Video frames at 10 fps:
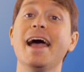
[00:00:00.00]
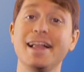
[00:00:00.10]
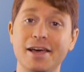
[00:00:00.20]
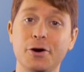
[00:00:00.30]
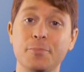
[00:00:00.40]

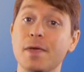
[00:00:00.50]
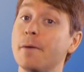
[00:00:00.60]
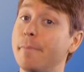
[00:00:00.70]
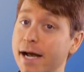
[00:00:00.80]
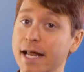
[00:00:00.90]
Hello,
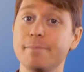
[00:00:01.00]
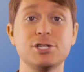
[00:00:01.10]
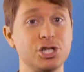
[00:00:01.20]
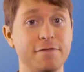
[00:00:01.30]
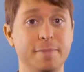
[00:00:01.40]
my name
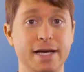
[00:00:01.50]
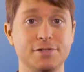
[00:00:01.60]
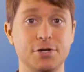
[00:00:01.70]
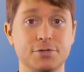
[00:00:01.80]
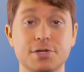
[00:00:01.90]
is Jeff
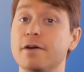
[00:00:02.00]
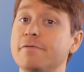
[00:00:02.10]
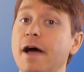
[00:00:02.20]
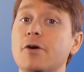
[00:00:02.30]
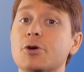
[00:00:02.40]
Bezos,
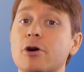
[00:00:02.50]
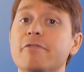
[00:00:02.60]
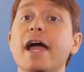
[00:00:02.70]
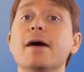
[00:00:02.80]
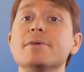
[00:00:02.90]
founder of
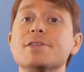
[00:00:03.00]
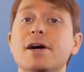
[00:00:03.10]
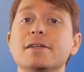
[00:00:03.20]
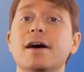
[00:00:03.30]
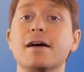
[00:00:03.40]

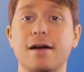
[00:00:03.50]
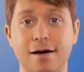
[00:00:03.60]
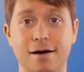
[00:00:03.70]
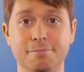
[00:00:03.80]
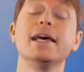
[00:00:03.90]

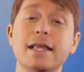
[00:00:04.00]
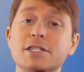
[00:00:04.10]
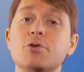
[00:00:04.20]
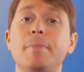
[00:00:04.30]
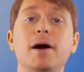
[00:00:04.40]
Amazon.com. I'd like
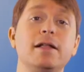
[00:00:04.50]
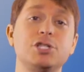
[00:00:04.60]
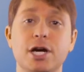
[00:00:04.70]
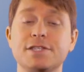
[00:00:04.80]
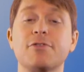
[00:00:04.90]
to
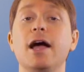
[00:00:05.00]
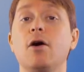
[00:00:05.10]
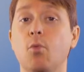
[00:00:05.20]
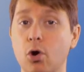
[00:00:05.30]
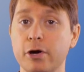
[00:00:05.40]
apologize for
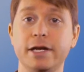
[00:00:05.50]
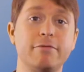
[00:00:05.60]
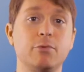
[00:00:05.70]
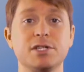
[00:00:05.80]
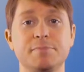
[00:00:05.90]
how worried
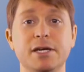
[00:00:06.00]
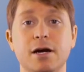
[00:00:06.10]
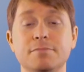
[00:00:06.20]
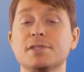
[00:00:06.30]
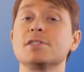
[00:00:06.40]
everyone's
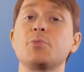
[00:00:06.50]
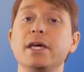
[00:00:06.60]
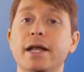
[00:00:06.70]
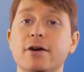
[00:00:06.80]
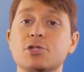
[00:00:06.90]
become since
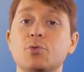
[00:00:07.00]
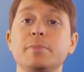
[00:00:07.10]
we announced